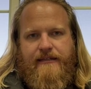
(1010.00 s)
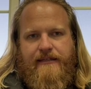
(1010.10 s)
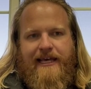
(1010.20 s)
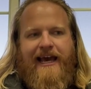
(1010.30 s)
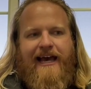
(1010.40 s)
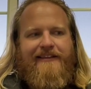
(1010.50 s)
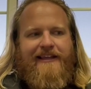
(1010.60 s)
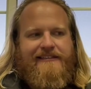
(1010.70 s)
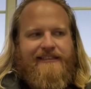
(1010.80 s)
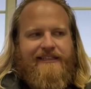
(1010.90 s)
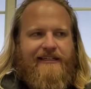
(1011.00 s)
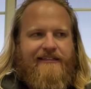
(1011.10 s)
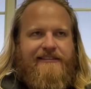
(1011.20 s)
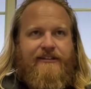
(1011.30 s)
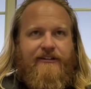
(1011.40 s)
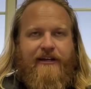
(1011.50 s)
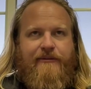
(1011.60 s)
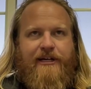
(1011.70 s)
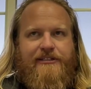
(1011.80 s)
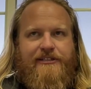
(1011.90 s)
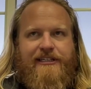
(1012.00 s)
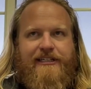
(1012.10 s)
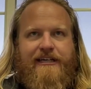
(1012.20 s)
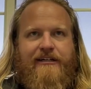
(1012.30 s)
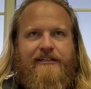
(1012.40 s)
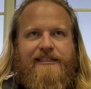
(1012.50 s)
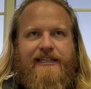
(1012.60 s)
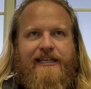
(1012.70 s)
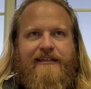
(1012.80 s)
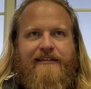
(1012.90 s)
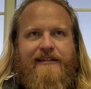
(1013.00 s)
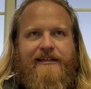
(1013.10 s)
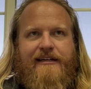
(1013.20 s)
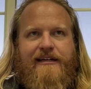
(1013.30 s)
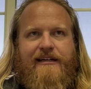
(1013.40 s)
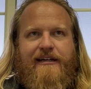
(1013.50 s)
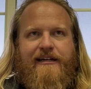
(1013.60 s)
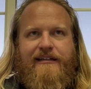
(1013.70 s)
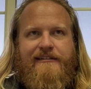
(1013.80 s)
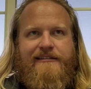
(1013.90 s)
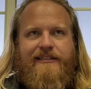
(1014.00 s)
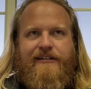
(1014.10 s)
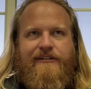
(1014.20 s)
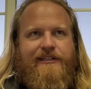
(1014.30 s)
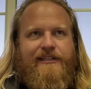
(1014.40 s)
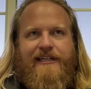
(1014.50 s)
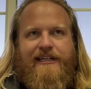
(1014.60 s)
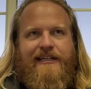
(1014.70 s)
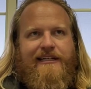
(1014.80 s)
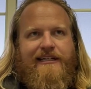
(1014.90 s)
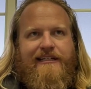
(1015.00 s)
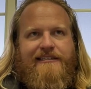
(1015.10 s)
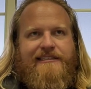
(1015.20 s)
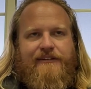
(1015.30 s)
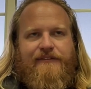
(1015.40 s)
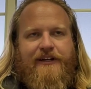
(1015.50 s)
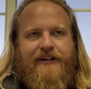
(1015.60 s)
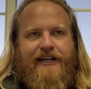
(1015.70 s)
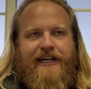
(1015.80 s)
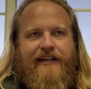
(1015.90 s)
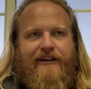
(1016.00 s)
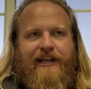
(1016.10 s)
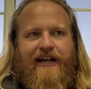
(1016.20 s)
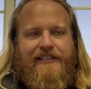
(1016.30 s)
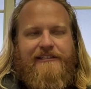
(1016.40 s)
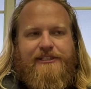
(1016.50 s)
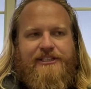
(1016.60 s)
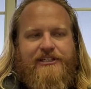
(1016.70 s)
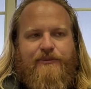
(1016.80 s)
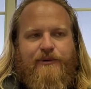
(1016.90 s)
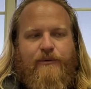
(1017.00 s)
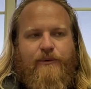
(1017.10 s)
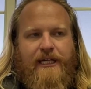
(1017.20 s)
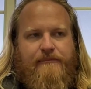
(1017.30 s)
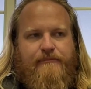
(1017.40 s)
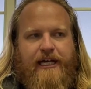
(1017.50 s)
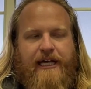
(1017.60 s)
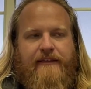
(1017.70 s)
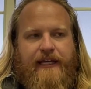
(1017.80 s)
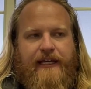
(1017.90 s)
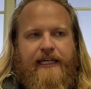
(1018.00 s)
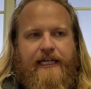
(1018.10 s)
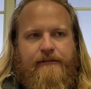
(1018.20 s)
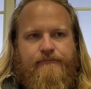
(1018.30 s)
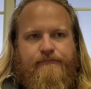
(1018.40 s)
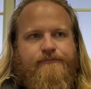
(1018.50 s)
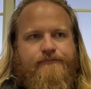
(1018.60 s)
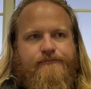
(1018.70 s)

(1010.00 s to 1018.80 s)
Yeah, that's a great question. Honestly, still figuring it all out. It's been such a whirlwind, but I think I